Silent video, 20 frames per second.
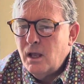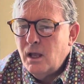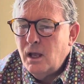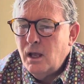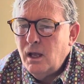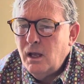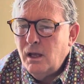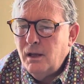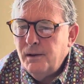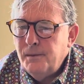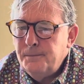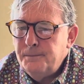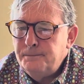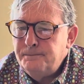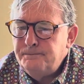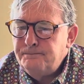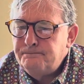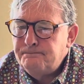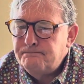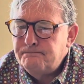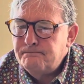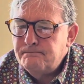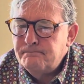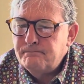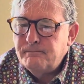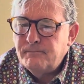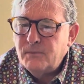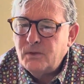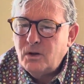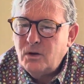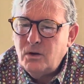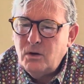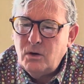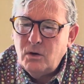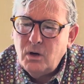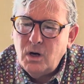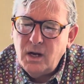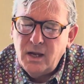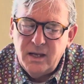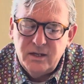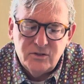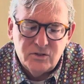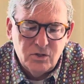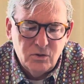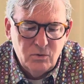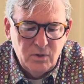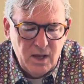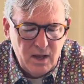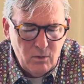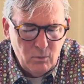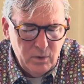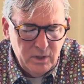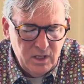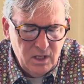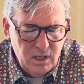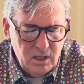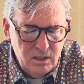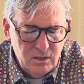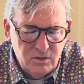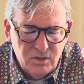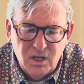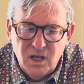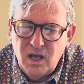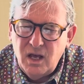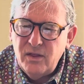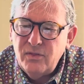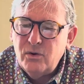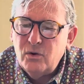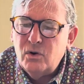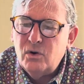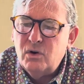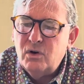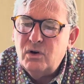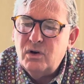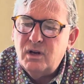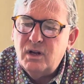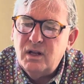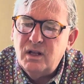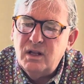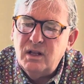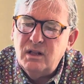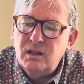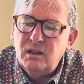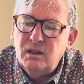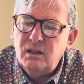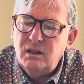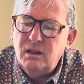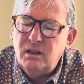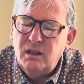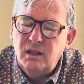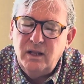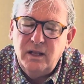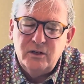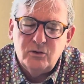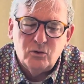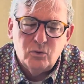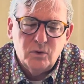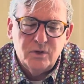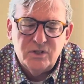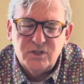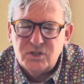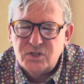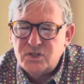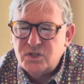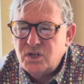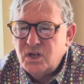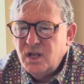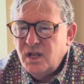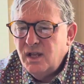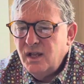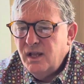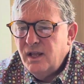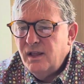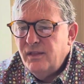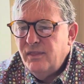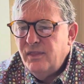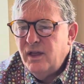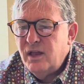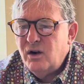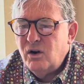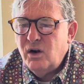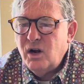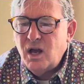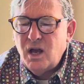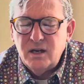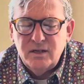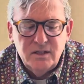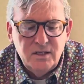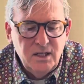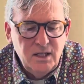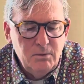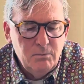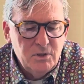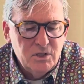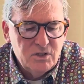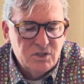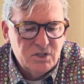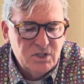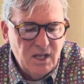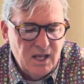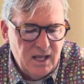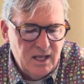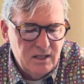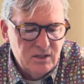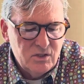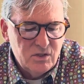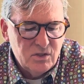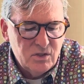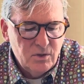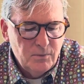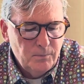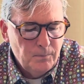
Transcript: All right, so now we get into other interests that are not deemed estates